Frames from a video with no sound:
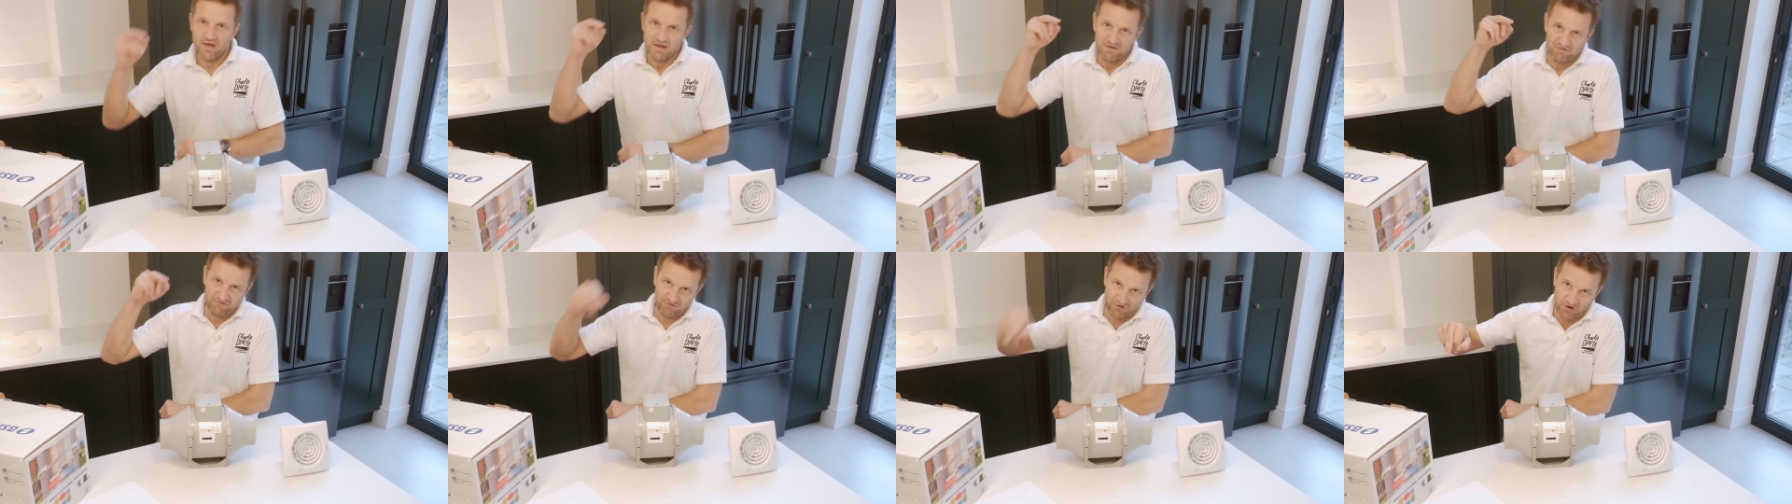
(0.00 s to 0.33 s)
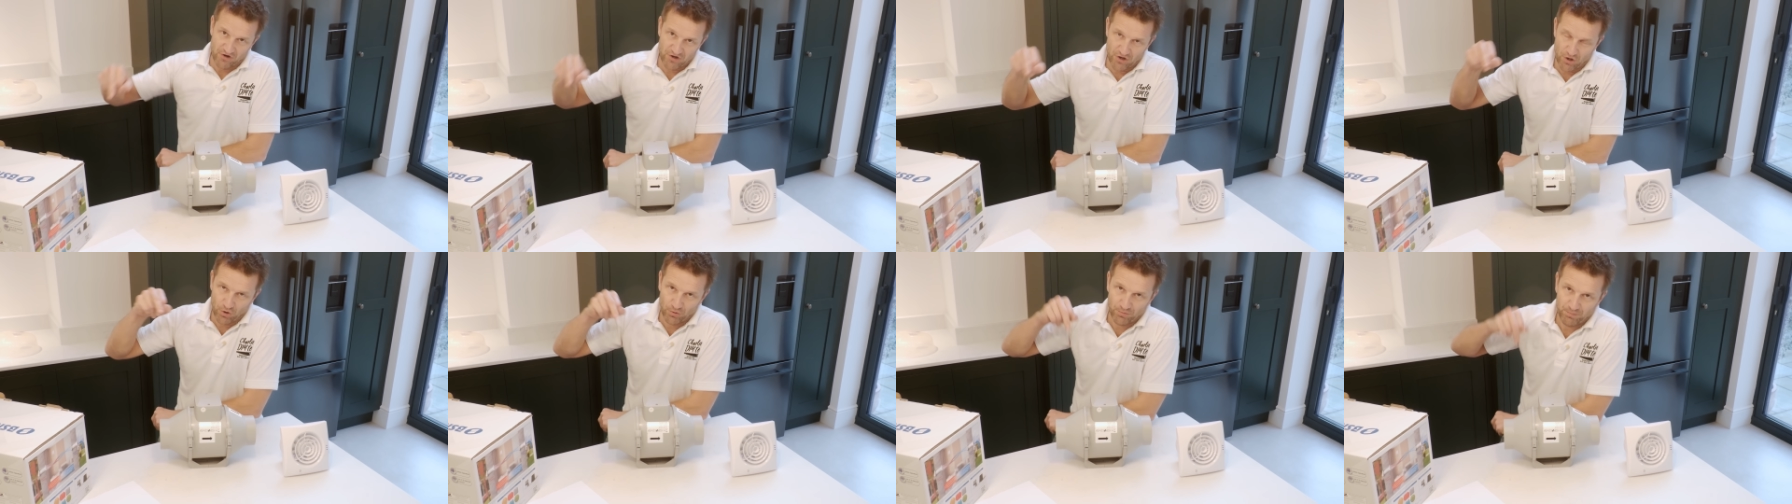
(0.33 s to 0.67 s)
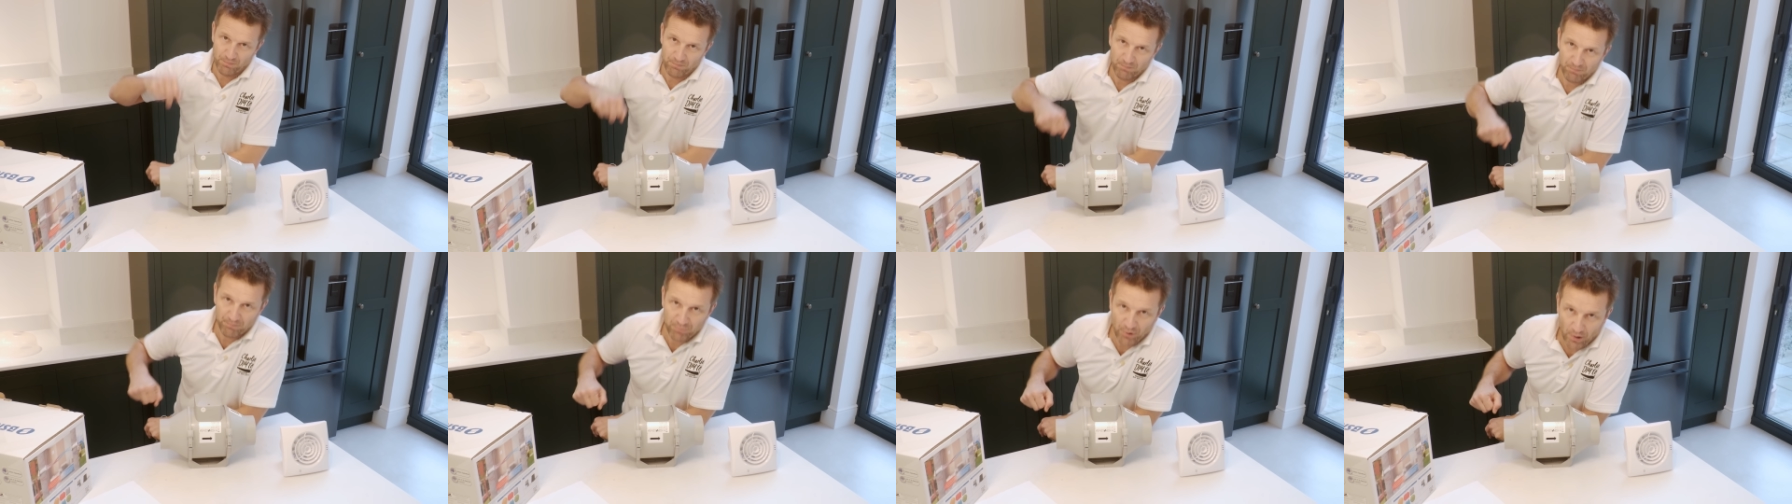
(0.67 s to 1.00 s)
for an old
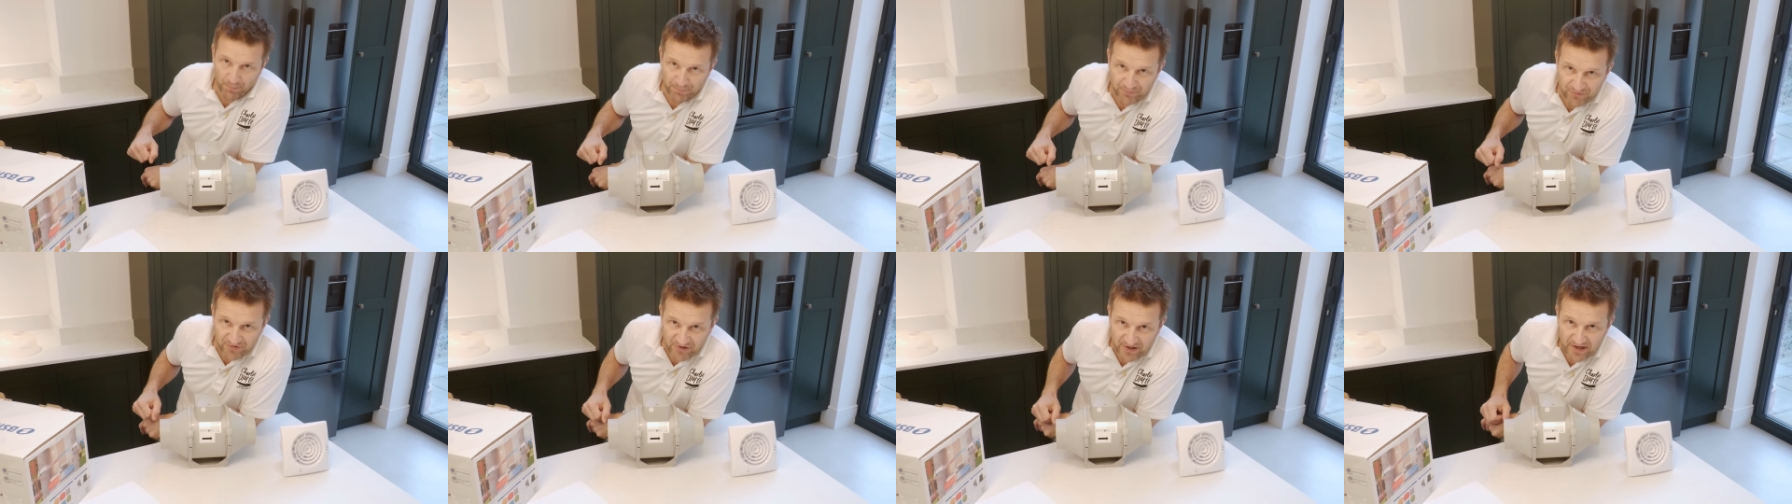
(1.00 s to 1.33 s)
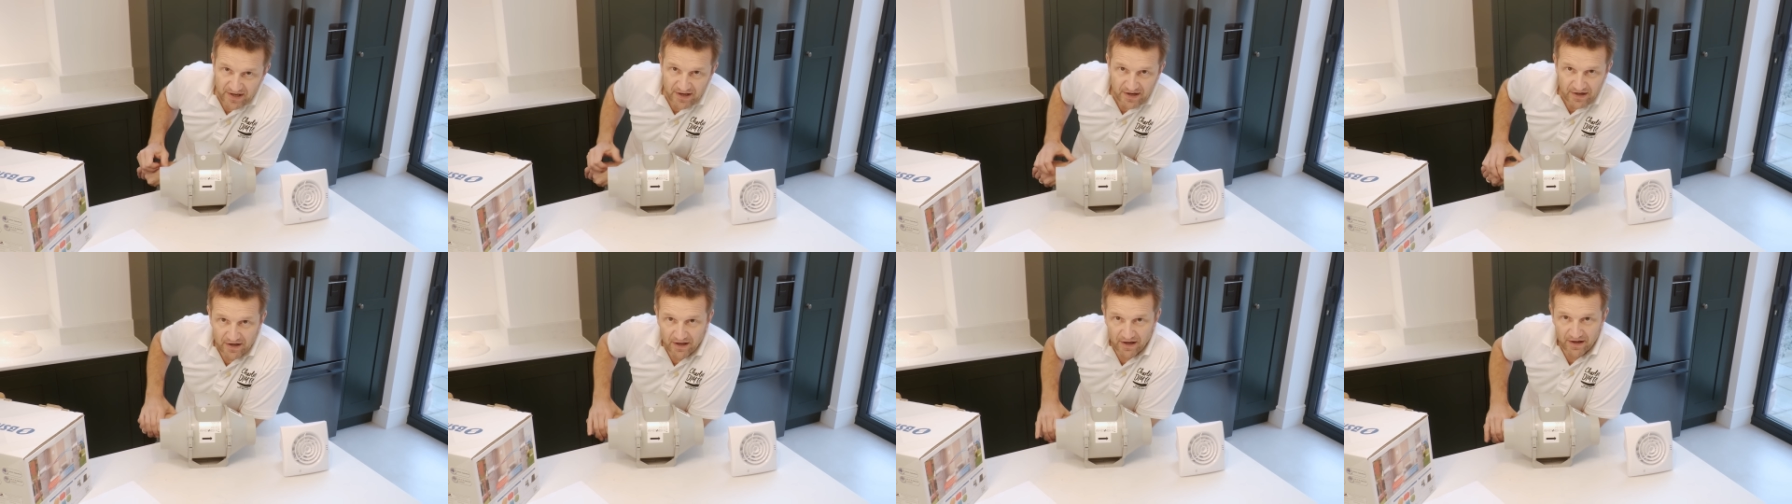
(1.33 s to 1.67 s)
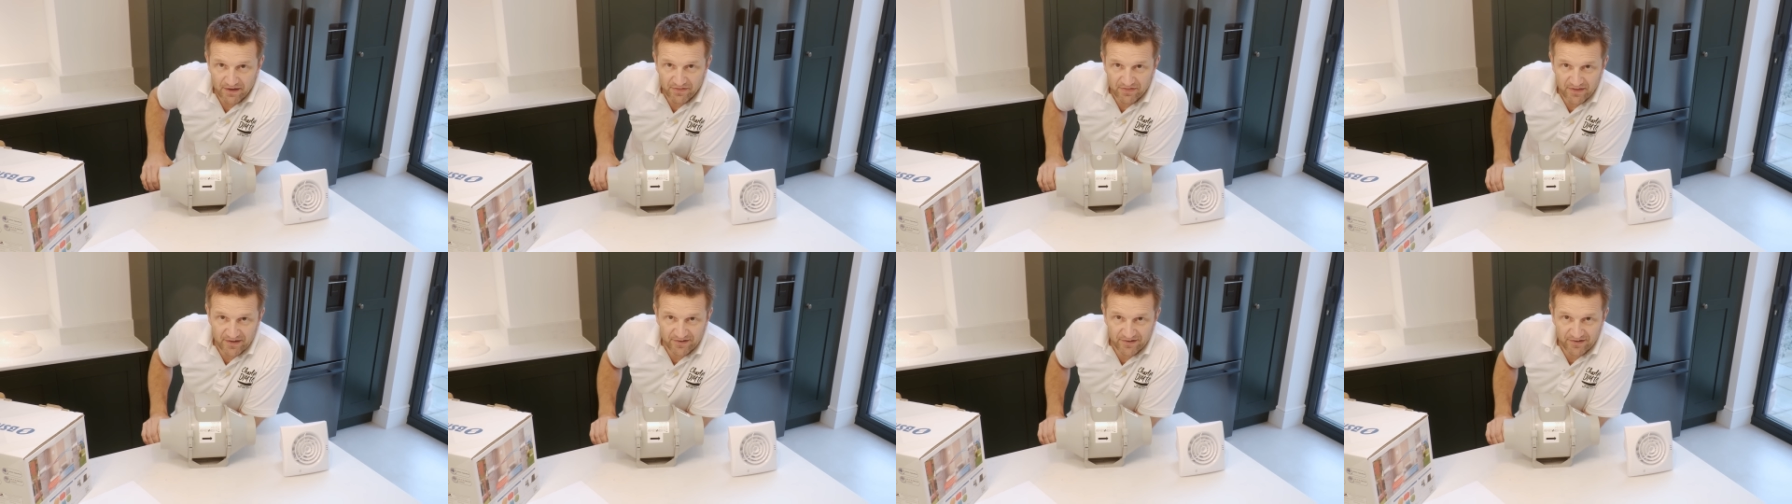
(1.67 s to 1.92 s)
property like